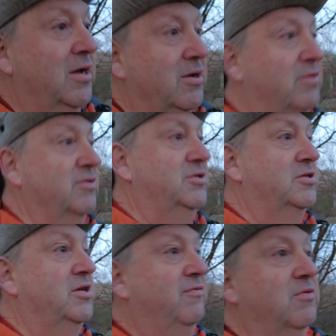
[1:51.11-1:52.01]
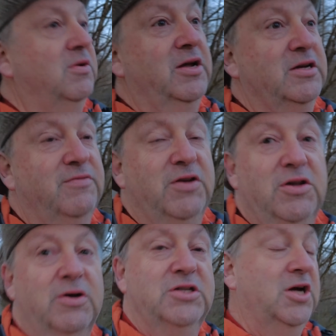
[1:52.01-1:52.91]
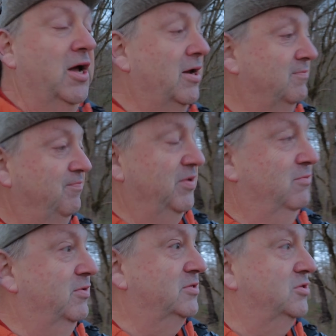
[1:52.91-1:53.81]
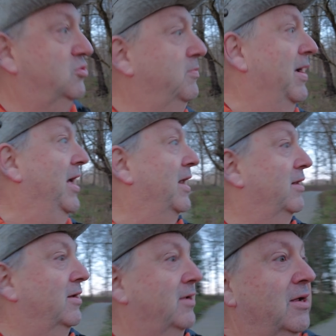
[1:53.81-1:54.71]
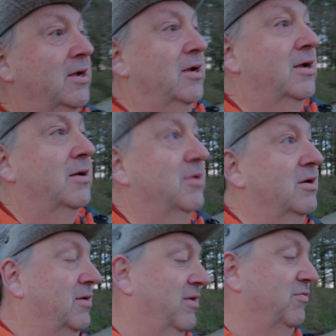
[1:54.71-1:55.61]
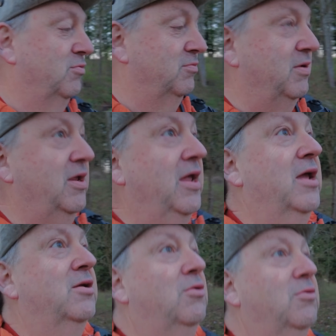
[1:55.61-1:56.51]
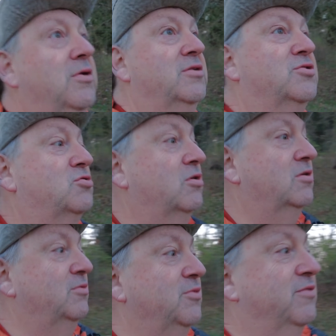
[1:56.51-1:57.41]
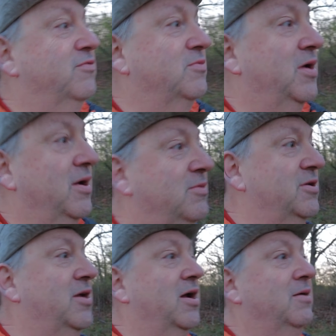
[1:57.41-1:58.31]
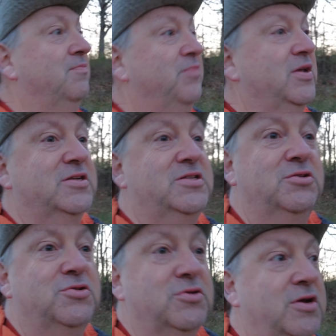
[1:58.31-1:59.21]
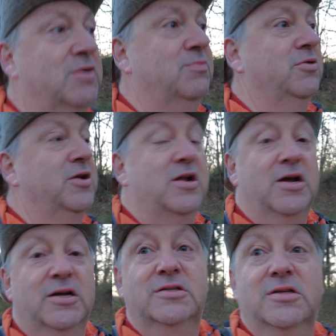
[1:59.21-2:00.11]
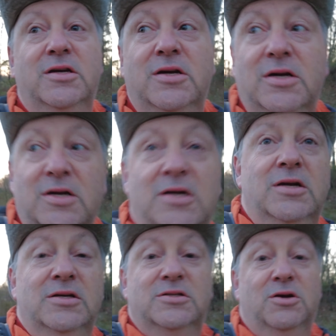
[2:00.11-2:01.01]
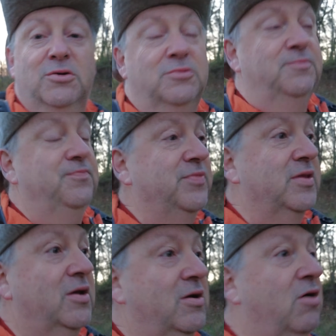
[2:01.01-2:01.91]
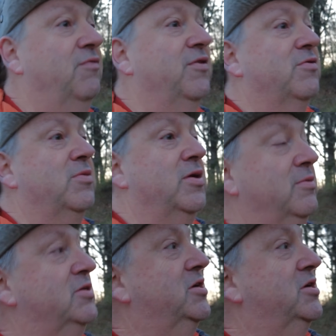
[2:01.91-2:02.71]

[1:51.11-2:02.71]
as you see from the last video I shot, it wasn't too bad. I mean, even with me handholding it and struggling with it from time to time, it still turned out pretty nice. So hopefully from an image